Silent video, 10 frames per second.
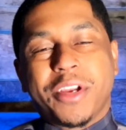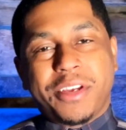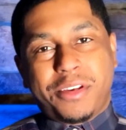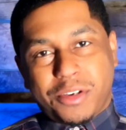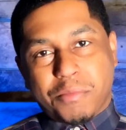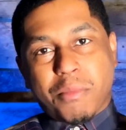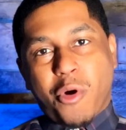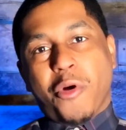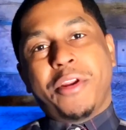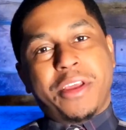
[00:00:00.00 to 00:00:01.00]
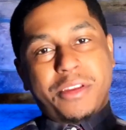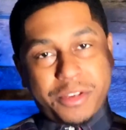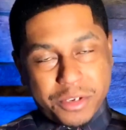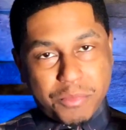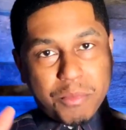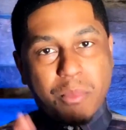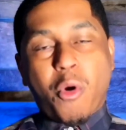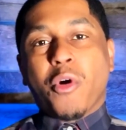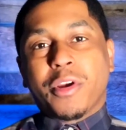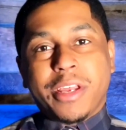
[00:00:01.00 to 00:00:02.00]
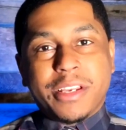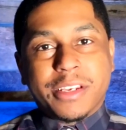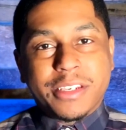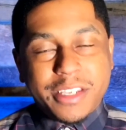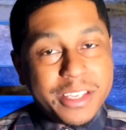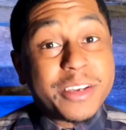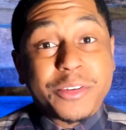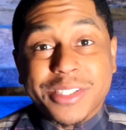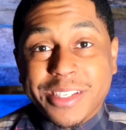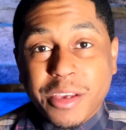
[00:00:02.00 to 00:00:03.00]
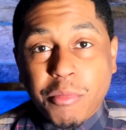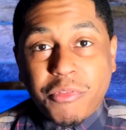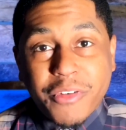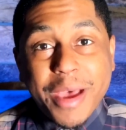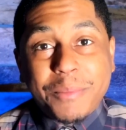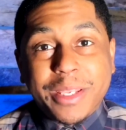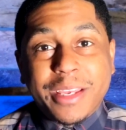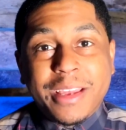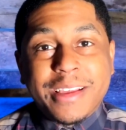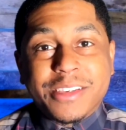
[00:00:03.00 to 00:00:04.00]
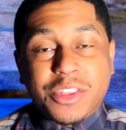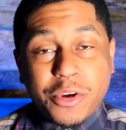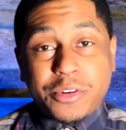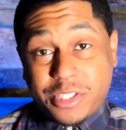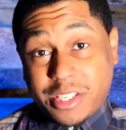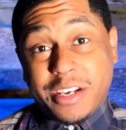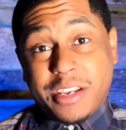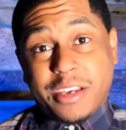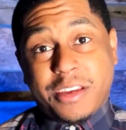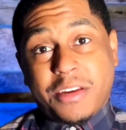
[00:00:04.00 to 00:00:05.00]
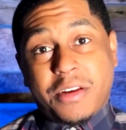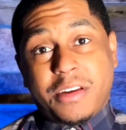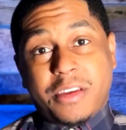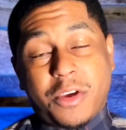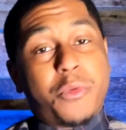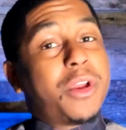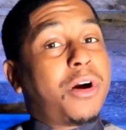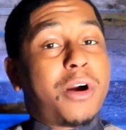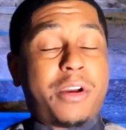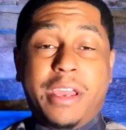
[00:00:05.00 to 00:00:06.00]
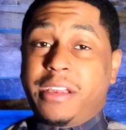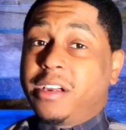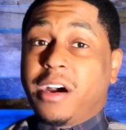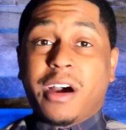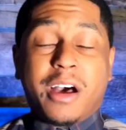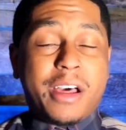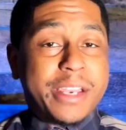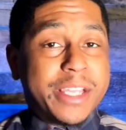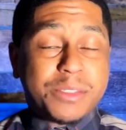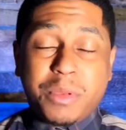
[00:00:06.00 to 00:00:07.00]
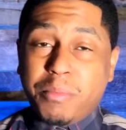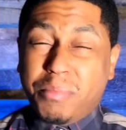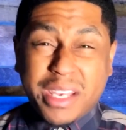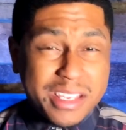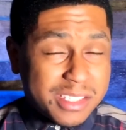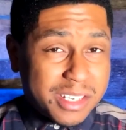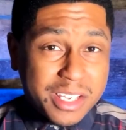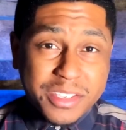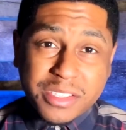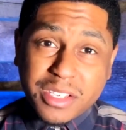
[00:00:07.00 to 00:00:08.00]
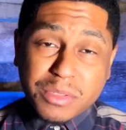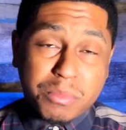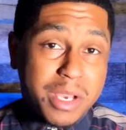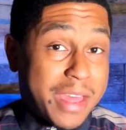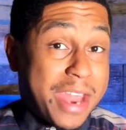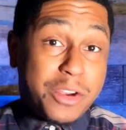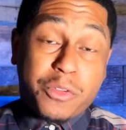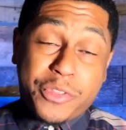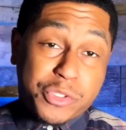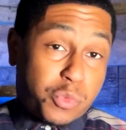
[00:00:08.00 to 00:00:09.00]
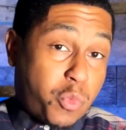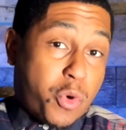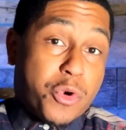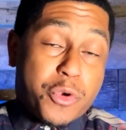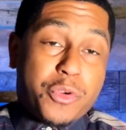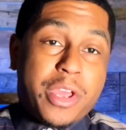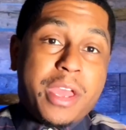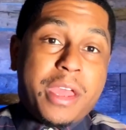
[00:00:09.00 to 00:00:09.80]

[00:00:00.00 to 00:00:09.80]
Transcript: morning, good morning, good morning, DLCM family. It's third Sunday. Here we are, and God has been blessing us this month. I know this word